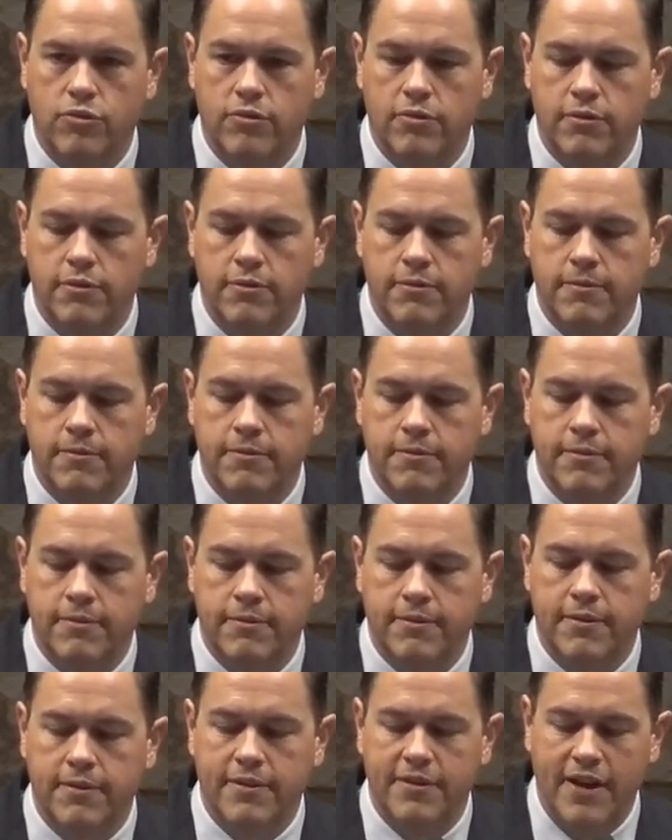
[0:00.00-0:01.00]
Not many of
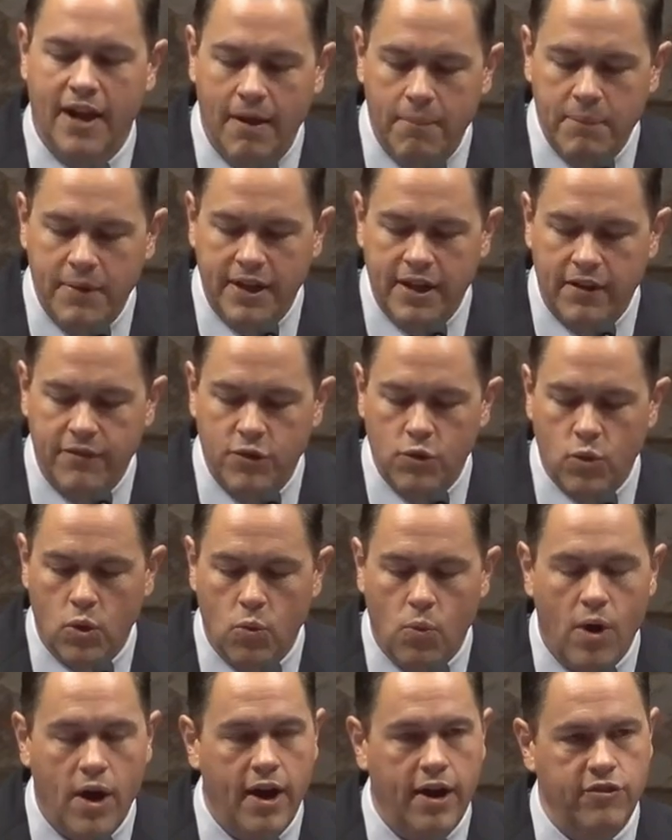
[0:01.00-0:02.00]
you were wise according to
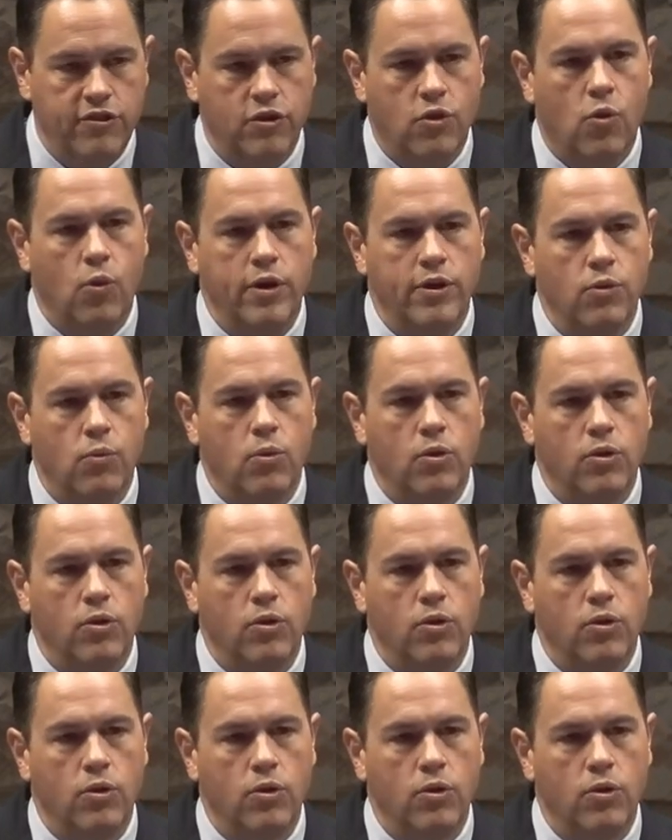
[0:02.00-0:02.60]
worldly standards.